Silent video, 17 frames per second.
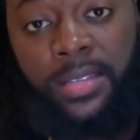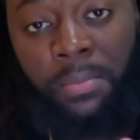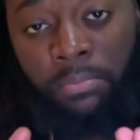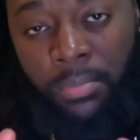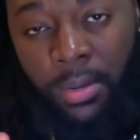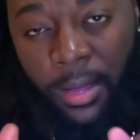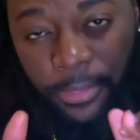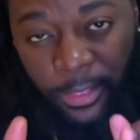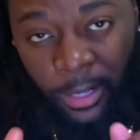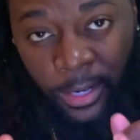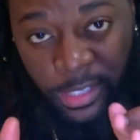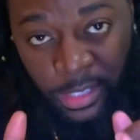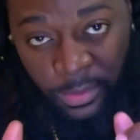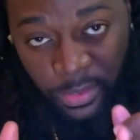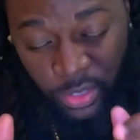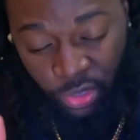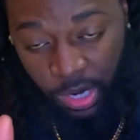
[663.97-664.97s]
a month on
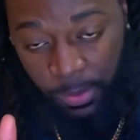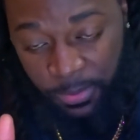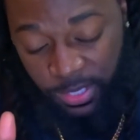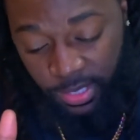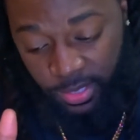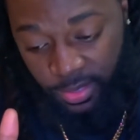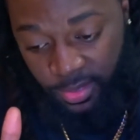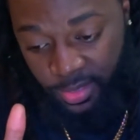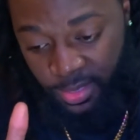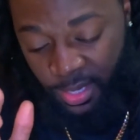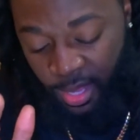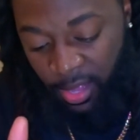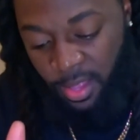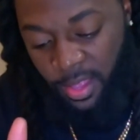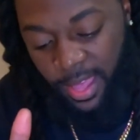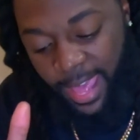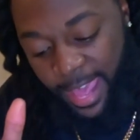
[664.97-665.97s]
subscriptions.
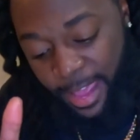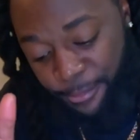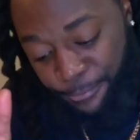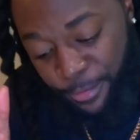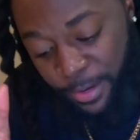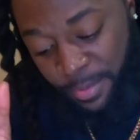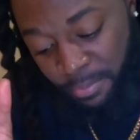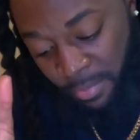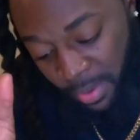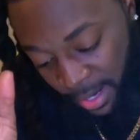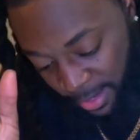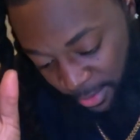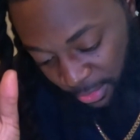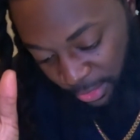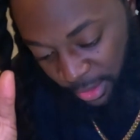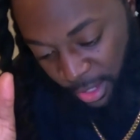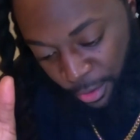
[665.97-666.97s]
Every
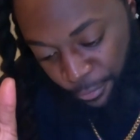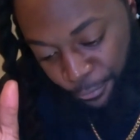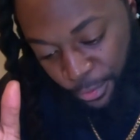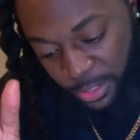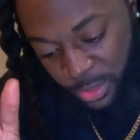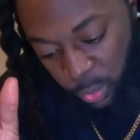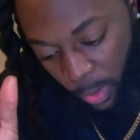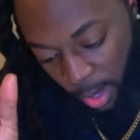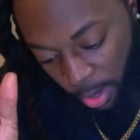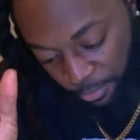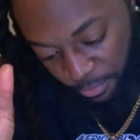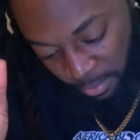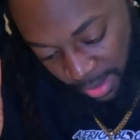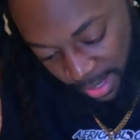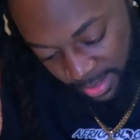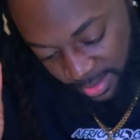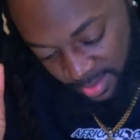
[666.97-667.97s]
month for 12
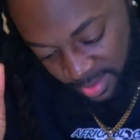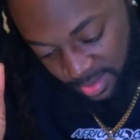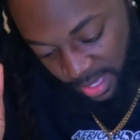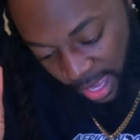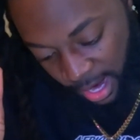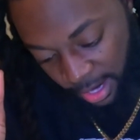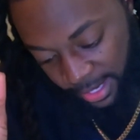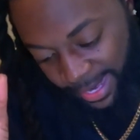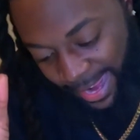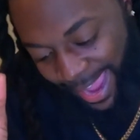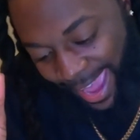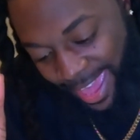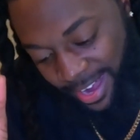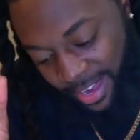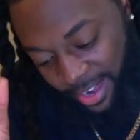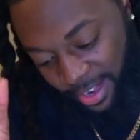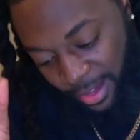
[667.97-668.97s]
months, I already
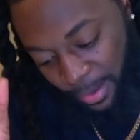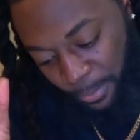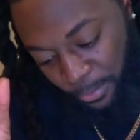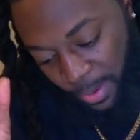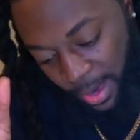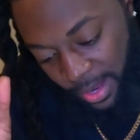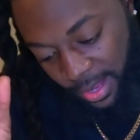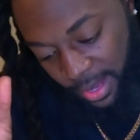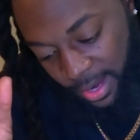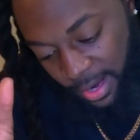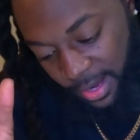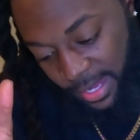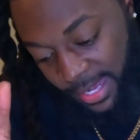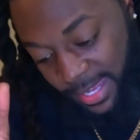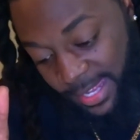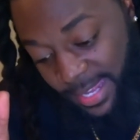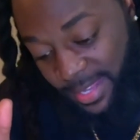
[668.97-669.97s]
added it up right here.
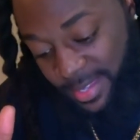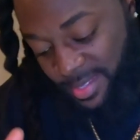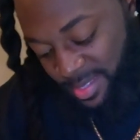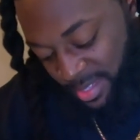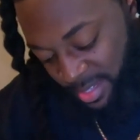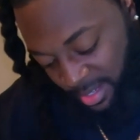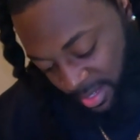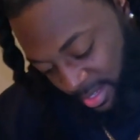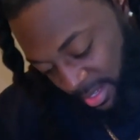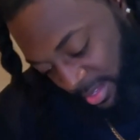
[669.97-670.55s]
It is,